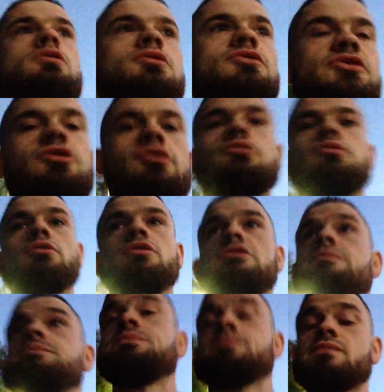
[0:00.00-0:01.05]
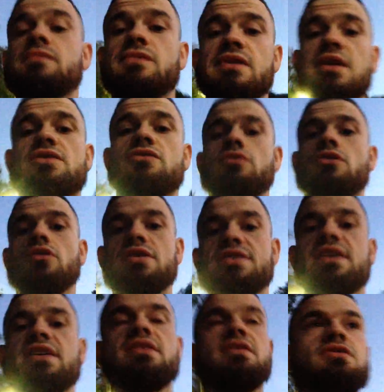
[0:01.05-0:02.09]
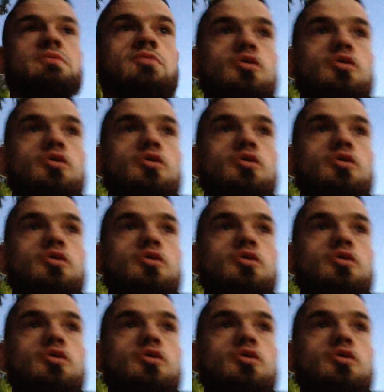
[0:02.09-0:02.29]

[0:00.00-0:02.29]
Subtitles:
So that's all I've got to say this